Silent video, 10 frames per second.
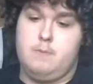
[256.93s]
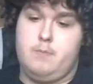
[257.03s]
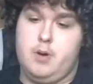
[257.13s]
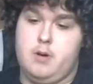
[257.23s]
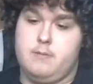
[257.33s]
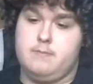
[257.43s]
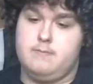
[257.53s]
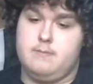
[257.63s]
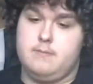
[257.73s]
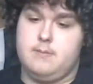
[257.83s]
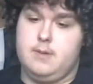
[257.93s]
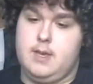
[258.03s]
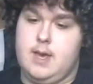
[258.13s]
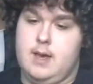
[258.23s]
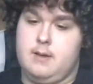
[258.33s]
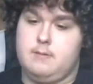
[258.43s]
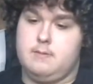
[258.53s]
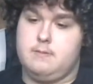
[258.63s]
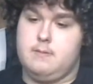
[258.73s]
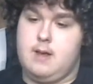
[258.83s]
but yeah,
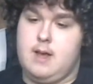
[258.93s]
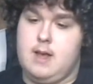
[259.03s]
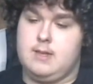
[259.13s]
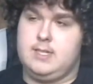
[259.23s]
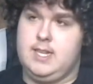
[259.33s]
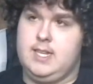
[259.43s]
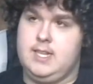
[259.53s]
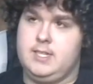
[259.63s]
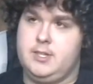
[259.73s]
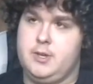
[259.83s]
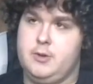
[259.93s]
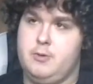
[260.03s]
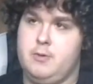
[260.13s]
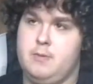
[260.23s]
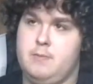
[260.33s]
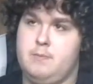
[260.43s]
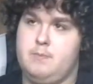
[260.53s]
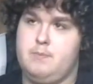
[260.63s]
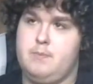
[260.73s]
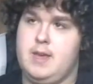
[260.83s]
I'd see these two
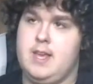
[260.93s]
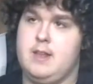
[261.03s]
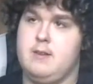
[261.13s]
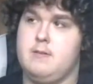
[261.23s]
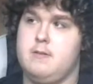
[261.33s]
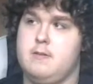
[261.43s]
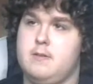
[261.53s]
being